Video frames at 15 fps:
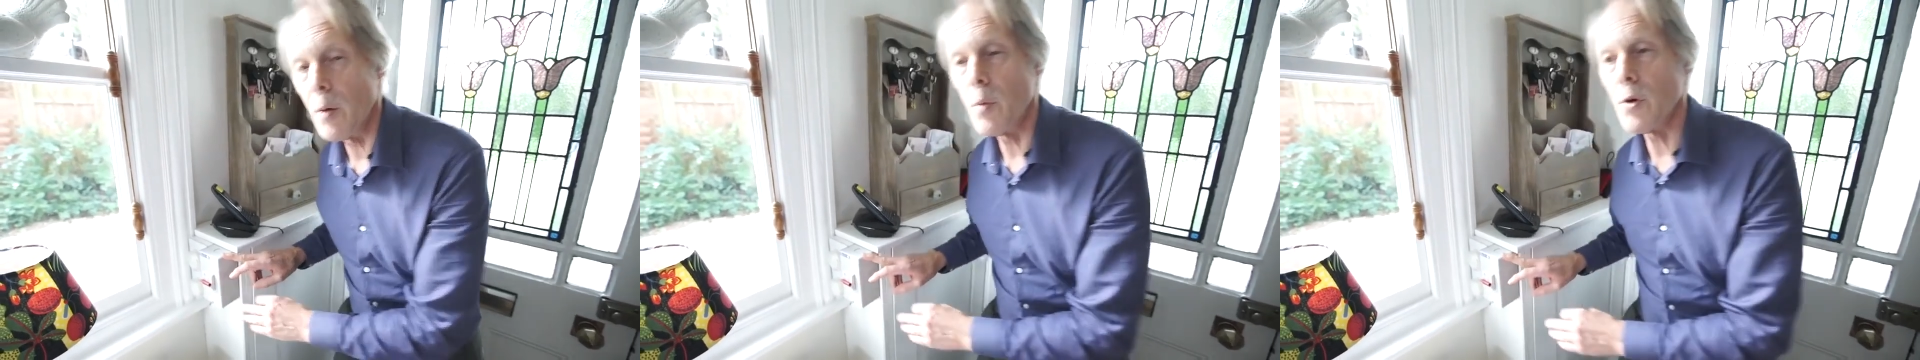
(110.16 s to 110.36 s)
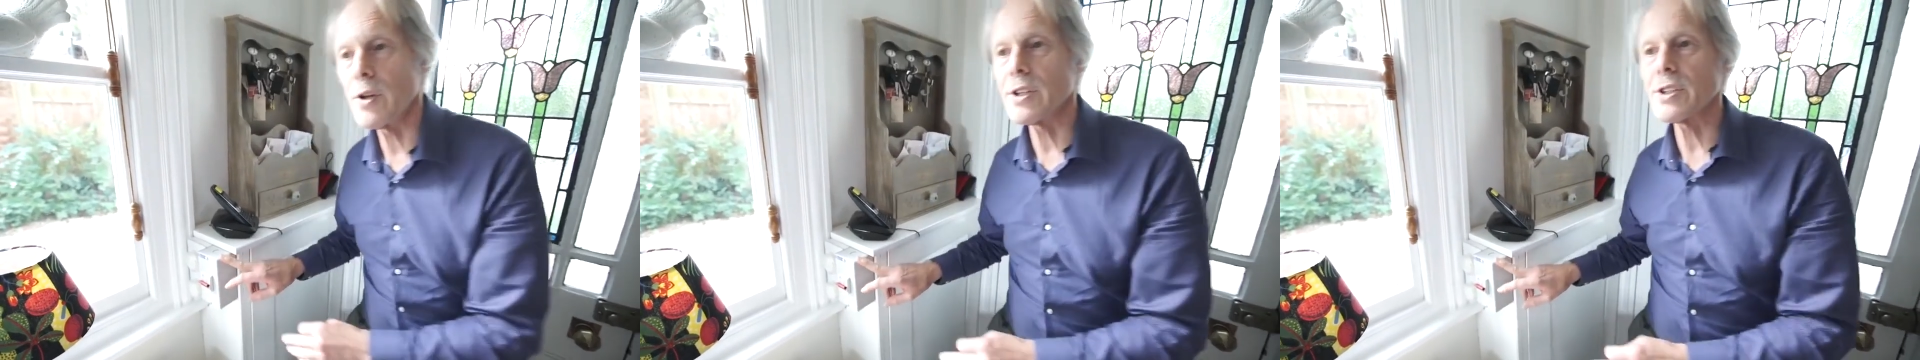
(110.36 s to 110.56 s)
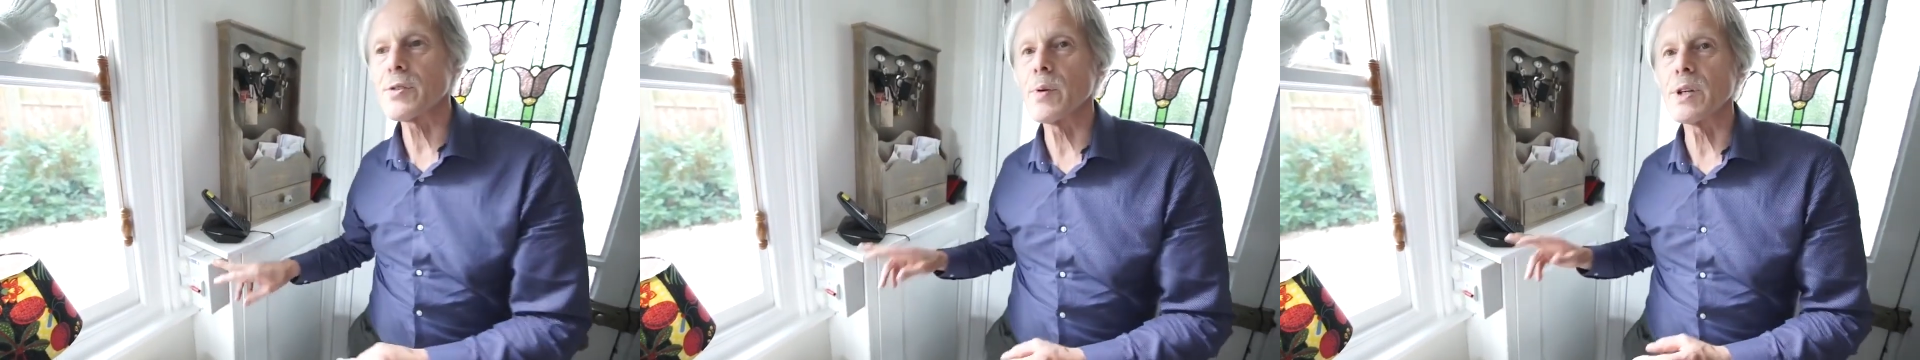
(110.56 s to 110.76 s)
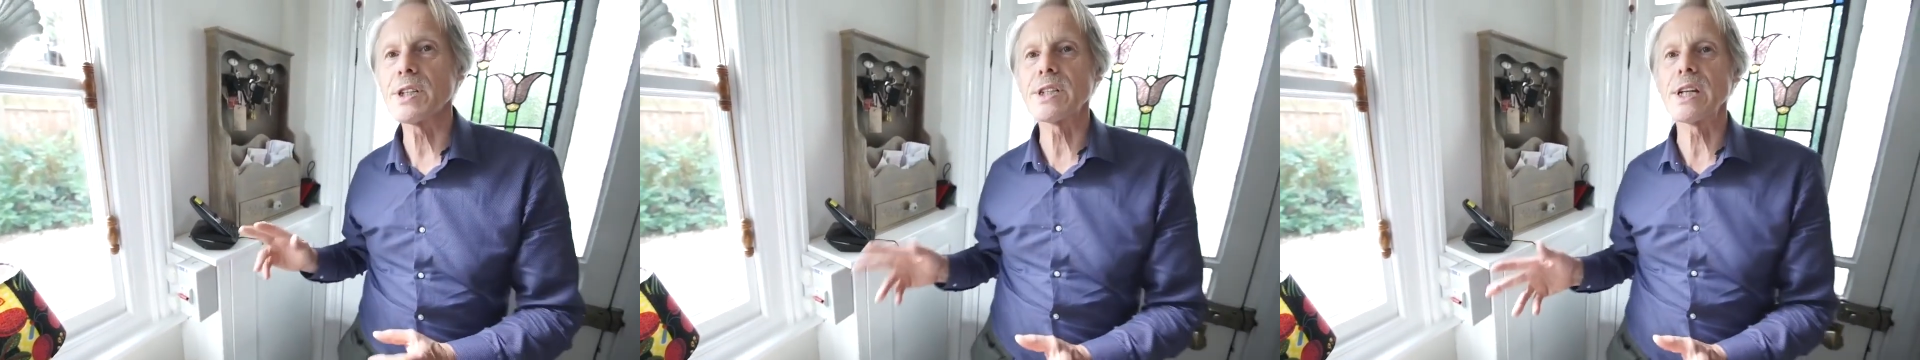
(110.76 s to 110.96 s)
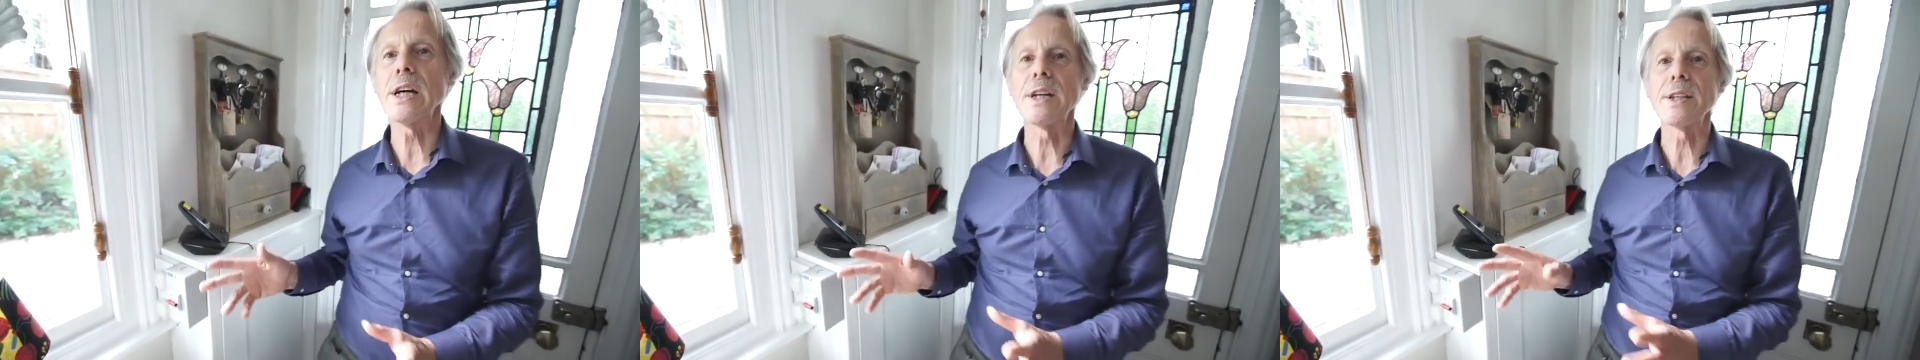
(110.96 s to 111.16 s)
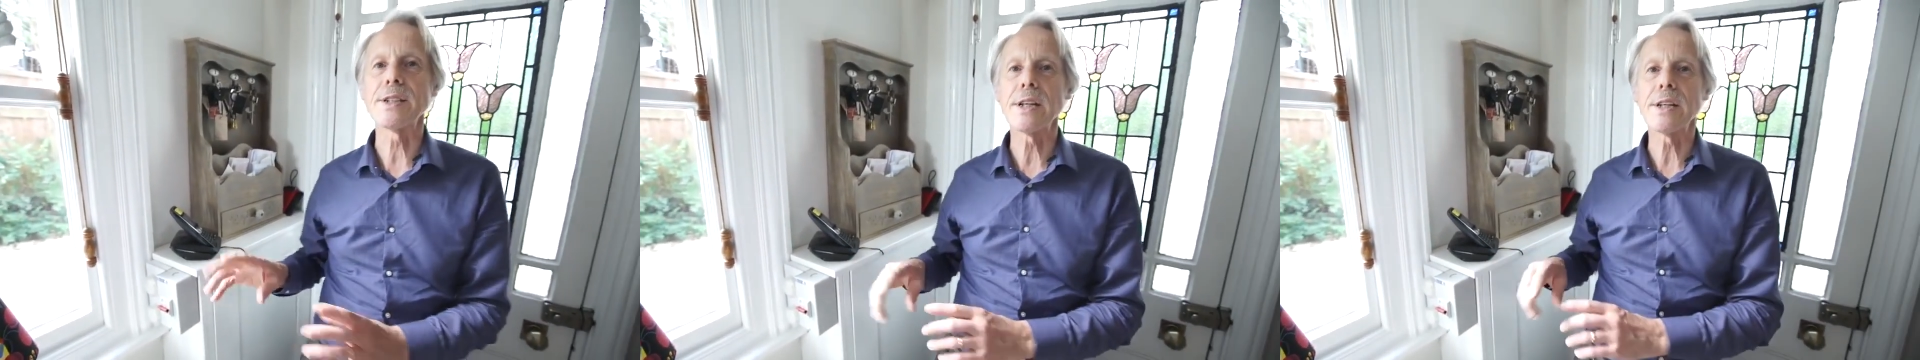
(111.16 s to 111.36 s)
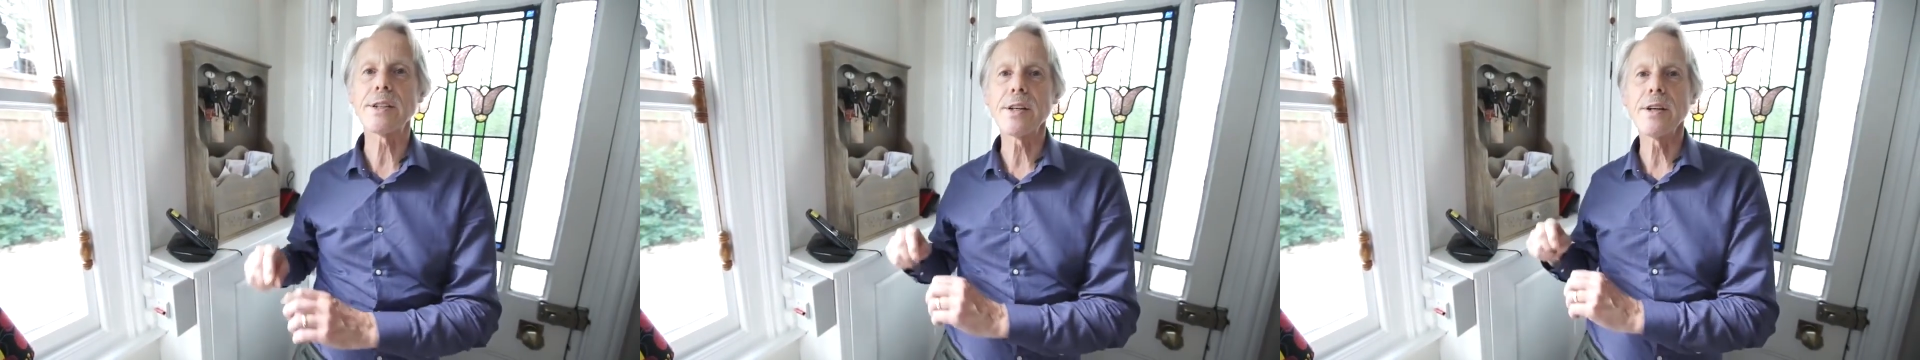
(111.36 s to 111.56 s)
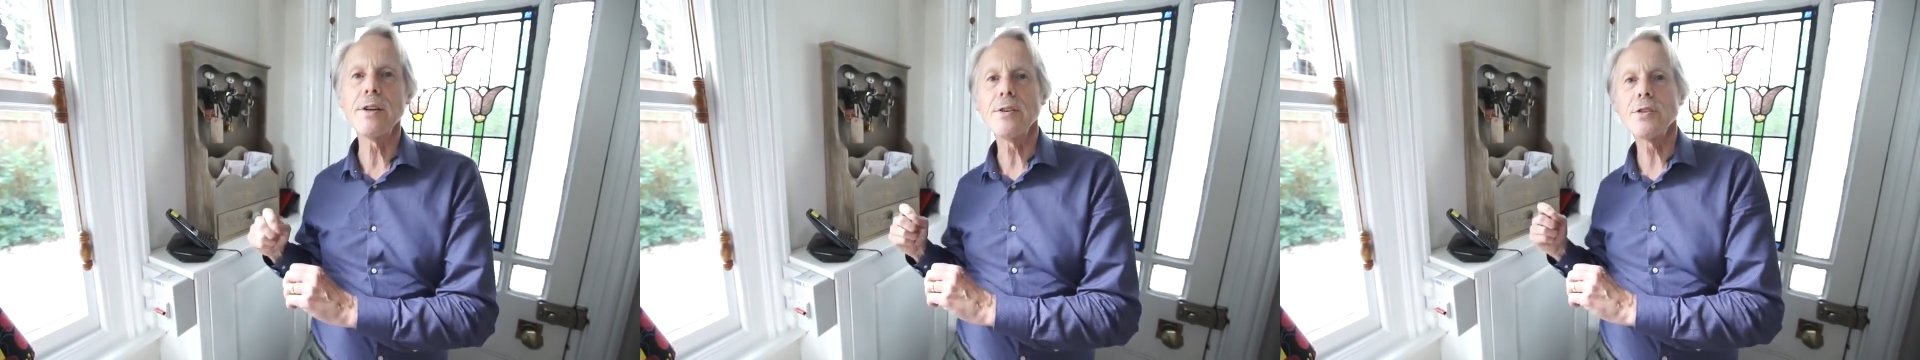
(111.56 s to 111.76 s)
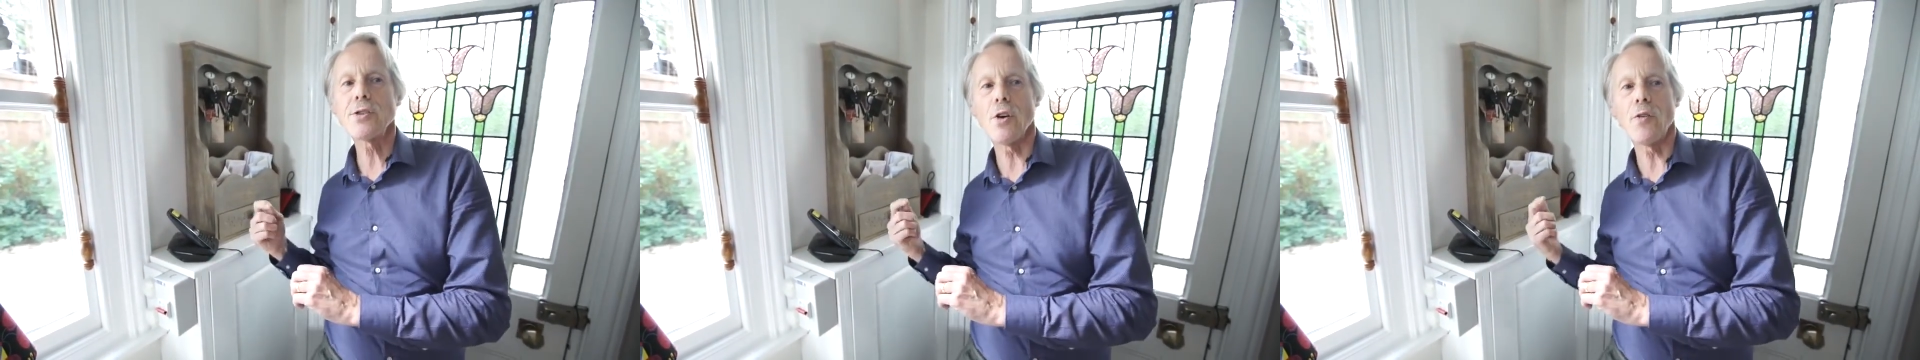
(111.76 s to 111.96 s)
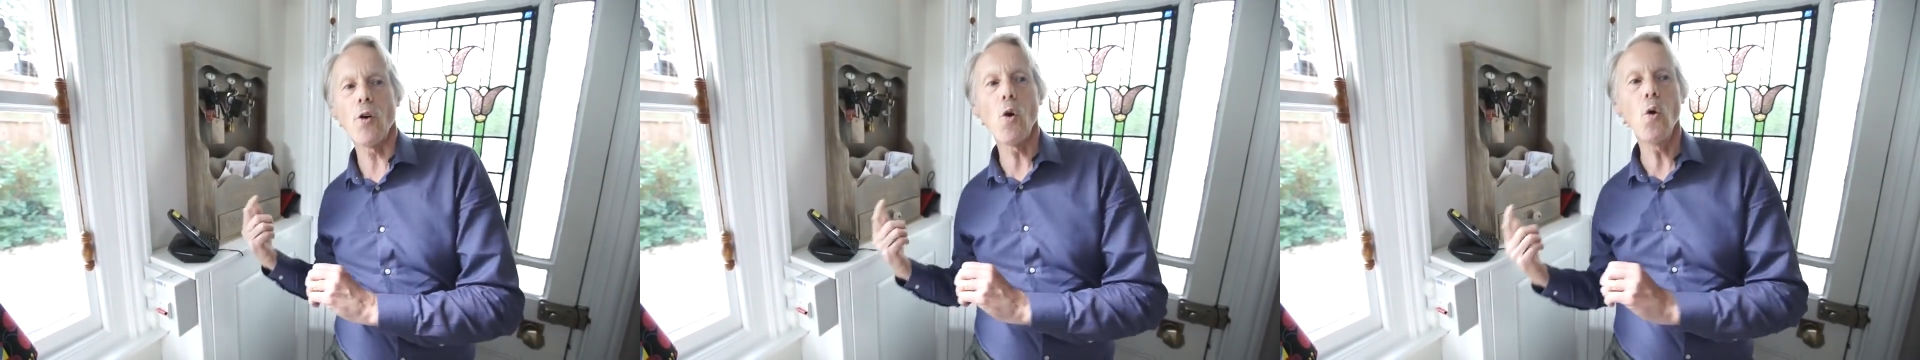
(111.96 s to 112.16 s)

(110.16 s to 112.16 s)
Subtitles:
and what that switch does, it turns off